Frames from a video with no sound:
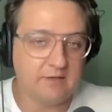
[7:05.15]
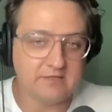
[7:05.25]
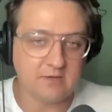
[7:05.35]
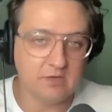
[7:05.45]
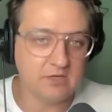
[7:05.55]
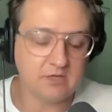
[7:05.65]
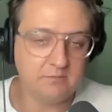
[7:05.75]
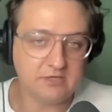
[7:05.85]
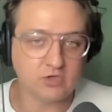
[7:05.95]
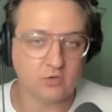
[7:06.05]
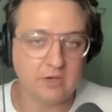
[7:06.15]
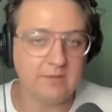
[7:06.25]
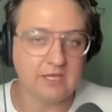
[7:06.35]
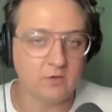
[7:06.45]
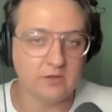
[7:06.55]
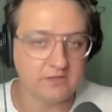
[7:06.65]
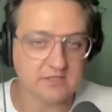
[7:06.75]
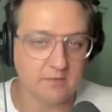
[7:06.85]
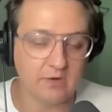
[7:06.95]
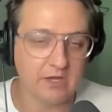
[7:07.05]
I mean, someone can be screaming at you on the
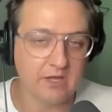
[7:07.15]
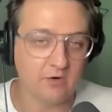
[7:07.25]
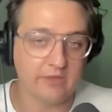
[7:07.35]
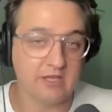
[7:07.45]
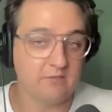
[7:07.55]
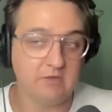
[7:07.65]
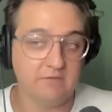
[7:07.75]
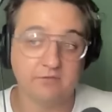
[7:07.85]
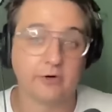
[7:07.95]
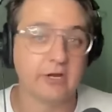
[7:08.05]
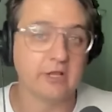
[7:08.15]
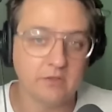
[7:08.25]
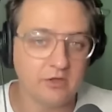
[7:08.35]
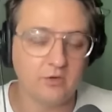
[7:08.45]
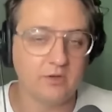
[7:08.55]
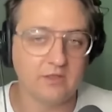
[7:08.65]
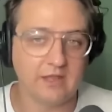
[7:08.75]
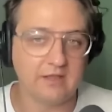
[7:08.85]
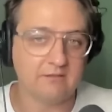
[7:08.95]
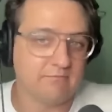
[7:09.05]
subway, or they can be flirting with you, and
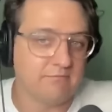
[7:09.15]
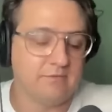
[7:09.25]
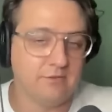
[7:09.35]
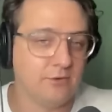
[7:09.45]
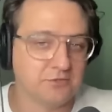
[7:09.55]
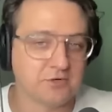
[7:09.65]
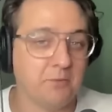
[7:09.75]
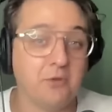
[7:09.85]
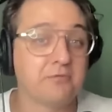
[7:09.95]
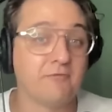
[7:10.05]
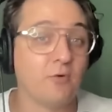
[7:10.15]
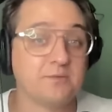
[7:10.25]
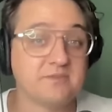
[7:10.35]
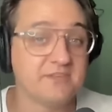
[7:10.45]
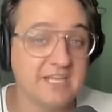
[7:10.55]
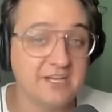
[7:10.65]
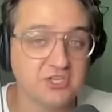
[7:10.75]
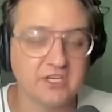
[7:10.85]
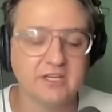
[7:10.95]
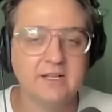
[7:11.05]
like those are both forms of
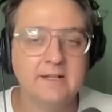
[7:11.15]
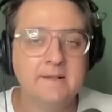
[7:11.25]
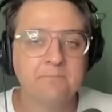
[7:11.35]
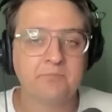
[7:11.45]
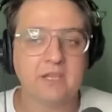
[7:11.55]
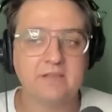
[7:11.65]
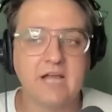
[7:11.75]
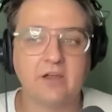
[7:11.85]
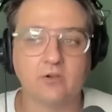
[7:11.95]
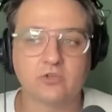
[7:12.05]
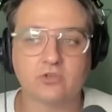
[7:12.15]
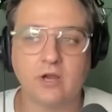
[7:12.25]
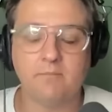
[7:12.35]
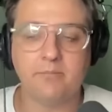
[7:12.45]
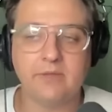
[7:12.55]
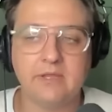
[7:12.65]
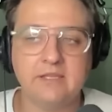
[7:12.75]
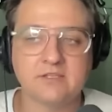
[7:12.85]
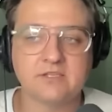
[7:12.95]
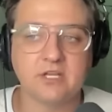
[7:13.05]
attention. Donald Trump
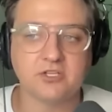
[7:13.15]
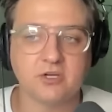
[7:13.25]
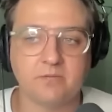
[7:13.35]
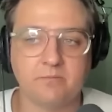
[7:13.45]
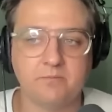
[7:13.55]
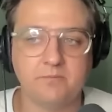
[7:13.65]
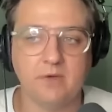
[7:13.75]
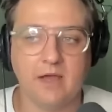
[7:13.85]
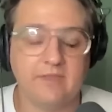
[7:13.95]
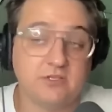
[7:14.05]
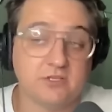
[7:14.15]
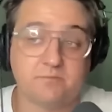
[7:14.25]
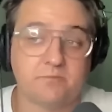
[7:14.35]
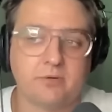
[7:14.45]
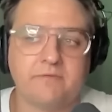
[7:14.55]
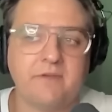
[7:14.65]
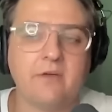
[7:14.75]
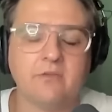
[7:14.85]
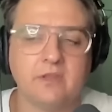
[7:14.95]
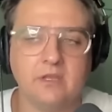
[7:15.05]
is such a, I think, just
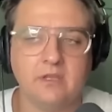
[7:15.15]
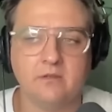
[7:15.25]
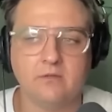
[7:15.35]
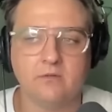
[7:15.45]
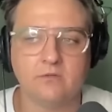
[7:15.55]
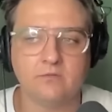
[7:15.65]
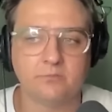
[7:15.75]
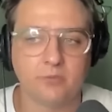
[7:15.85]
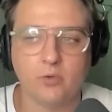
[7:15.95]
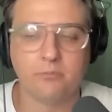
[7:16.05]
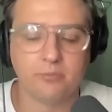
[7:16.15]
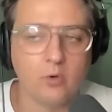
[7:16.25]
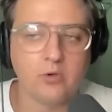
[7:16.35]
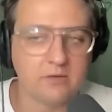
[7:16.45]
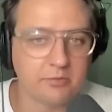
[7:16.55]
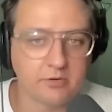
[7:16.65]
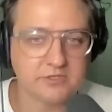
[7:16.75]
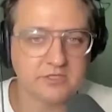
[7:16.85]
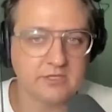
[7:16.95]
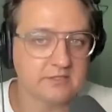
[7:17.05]
profoundly broken
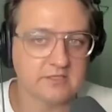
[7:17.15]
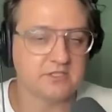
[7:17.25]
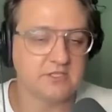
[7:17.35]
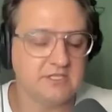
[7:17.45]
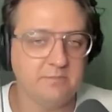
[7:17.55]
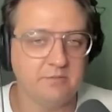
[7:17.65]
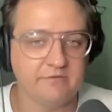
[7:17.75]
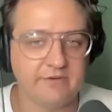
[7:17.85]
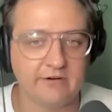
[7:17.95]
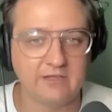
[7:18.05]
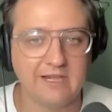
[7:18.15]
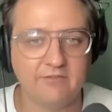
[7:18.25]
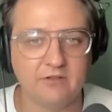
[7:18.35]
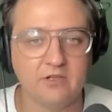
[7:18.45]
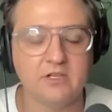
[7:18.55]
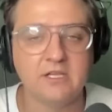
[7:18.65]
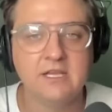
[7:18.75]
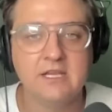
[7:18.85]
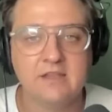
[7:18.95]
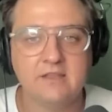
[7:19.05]
person at such a deep and feral level
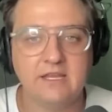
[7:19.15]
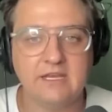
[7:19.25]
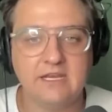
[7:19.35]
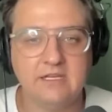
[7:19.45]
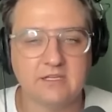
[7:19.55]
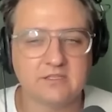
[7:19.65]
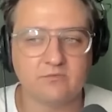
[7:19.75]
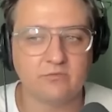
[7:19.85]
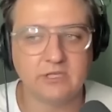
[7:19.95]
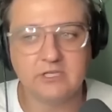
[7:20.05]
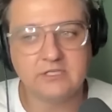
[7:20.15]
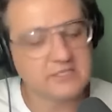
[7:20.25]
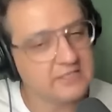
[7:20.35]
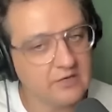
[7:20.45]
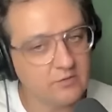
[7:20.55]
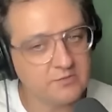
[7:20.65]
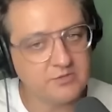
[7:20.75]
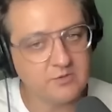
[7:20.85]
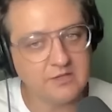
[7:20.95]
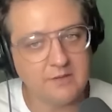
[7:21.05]
that he doesn't really distinguish
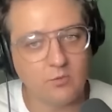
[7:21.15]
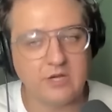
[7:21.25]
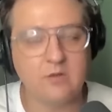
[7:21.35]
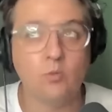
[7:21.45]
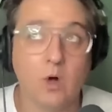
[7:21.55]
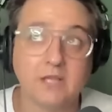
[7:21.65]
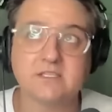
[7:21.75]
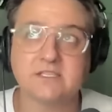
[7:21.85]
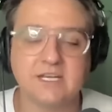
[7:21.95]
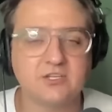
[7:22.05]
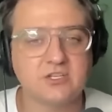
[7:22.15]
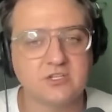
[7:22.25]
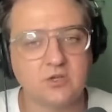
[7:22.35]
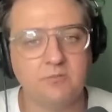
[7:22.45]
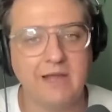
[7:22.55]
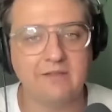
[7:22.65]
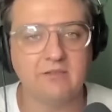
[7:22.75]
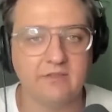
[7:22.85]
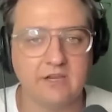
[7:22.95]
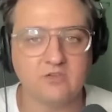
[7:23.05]
between them, where he wants attention so
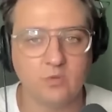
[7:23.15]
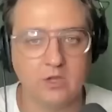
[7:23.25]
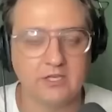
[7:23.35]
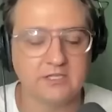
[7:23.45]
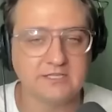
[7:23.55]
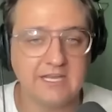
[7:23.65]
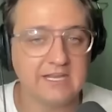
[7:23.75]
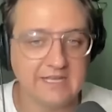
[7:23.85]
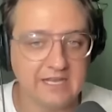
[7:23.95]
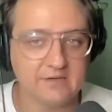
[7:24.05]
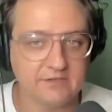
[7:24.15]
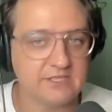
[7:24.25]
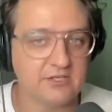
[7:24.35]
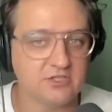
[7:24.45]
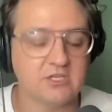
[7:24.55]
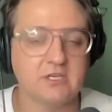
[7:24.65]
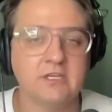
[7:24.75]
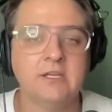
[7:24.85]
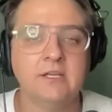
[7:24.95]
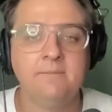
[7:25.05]
badly that he's willing to take negative attention
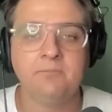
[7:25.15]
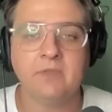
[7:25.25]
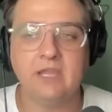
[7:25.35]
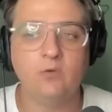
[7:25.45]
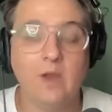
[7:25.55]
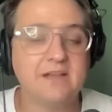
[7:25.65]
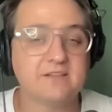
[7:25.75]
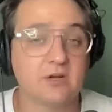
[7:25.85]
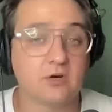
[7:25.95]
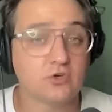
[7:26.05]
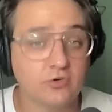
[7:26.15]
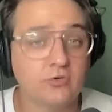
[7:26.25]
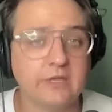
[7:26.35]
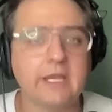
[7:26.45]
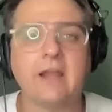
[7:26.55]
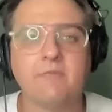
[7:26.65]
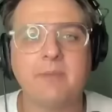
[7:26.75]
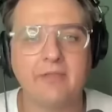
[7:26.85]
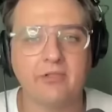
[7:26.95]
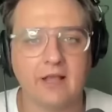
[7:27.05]
in ways that are truly kind of
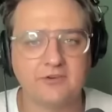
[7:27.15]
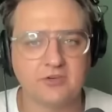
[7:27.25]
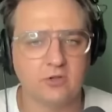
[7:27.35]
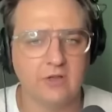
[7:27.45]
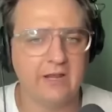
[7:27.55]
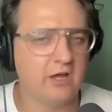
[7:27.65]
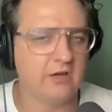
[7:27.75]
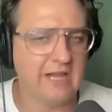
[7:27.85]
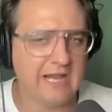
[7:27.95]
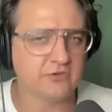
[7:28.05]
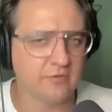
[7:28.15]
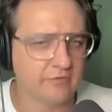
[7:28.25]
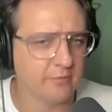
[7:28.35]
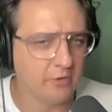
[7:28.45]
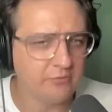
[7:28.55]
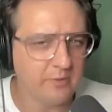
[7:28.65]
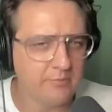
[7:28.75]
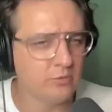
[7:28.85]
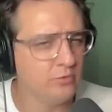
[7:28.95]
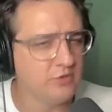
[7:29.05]
pathological and unnatural for most
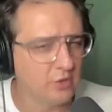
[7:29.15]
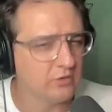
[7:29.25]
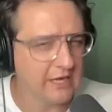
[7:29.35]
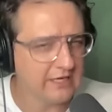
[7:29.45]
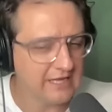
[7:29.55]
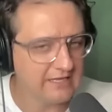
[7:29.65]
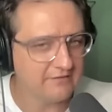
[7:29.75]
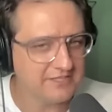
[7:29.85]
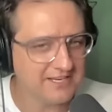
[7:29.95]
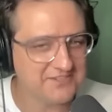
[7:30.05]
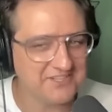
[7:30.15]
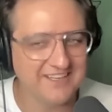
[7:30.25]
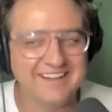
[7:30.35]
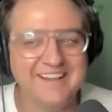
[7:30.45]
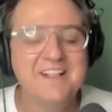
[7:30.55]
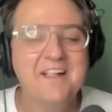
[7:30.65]
people who don't like negative attention.